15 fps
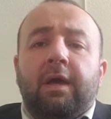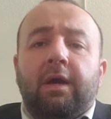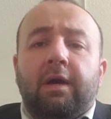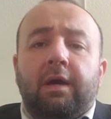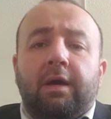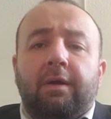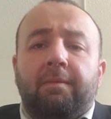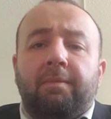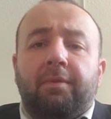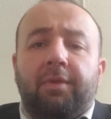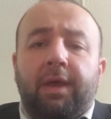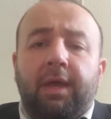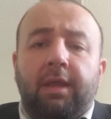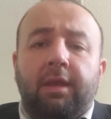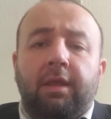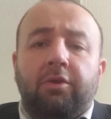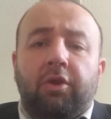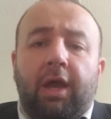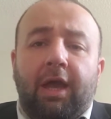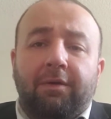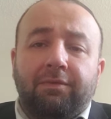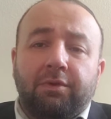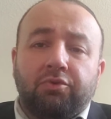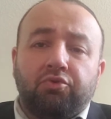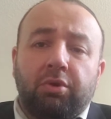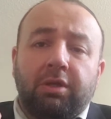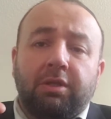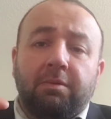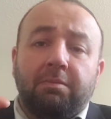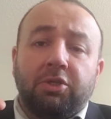then you have to
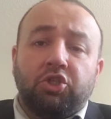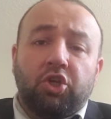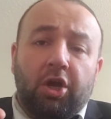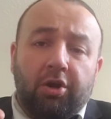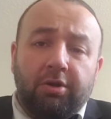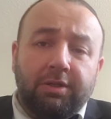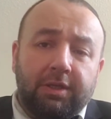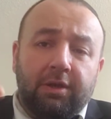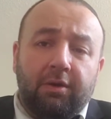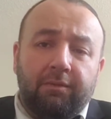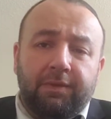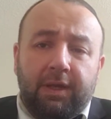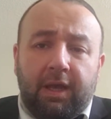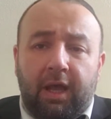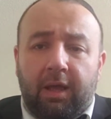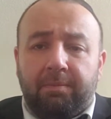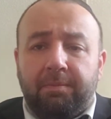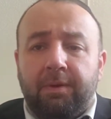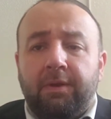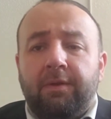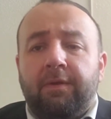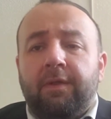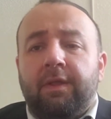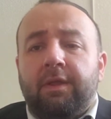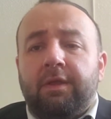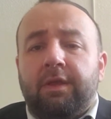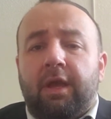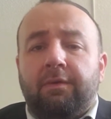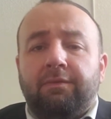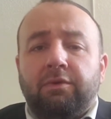drink the majority of the cup.
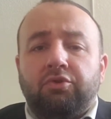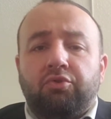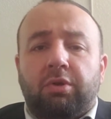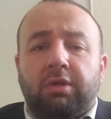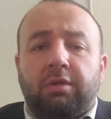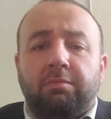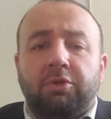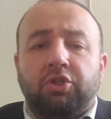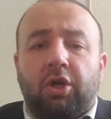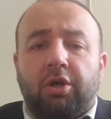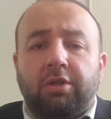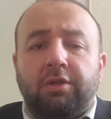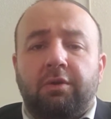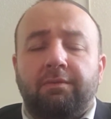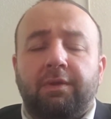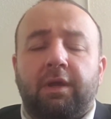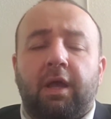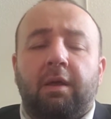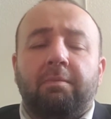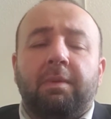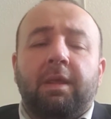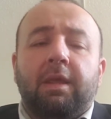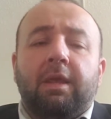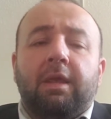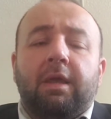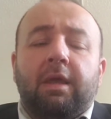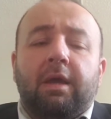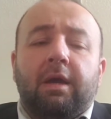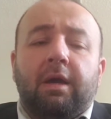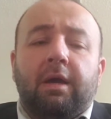You have to drink the majority of the cup.
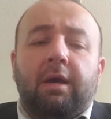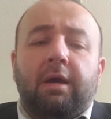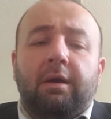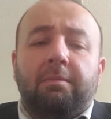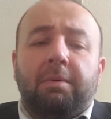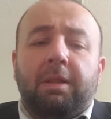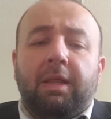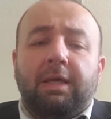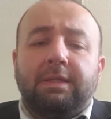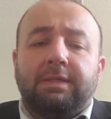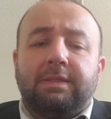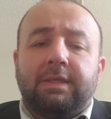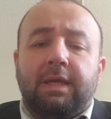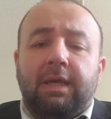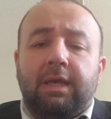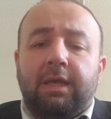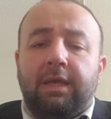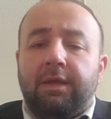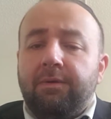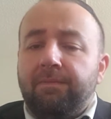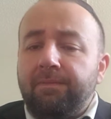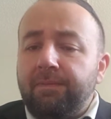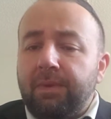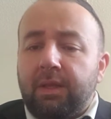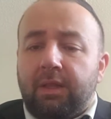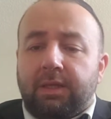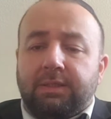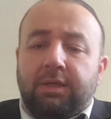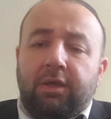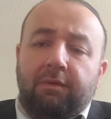But let's say
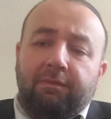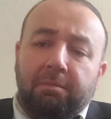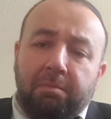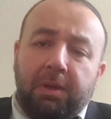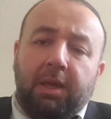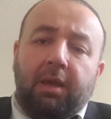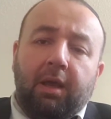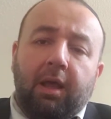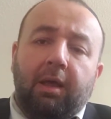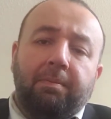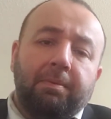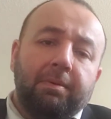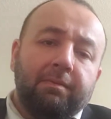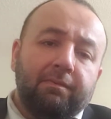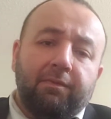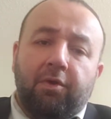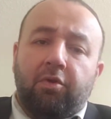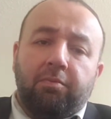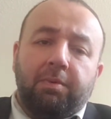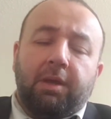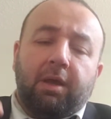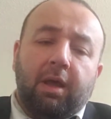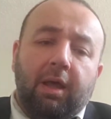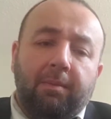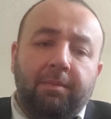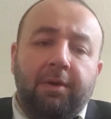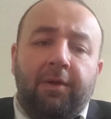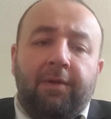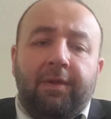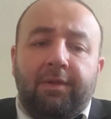you have a big cup, very big cup,
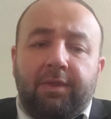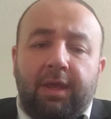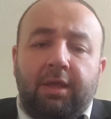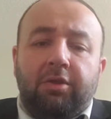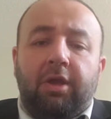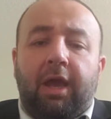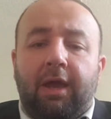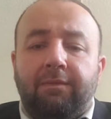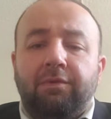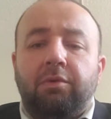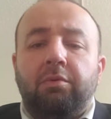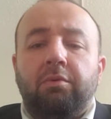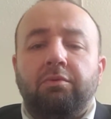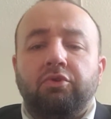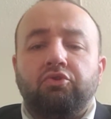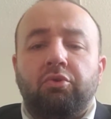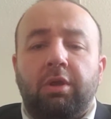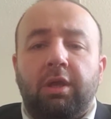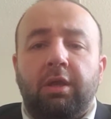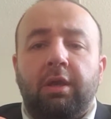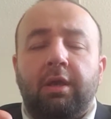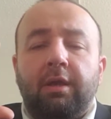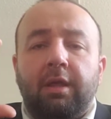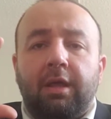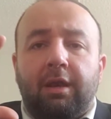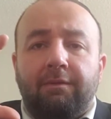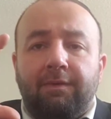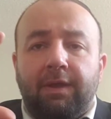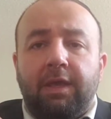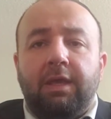then you have to drink
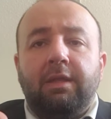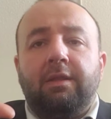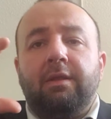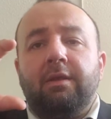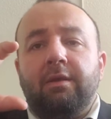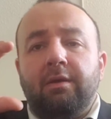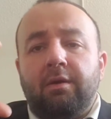revi'it,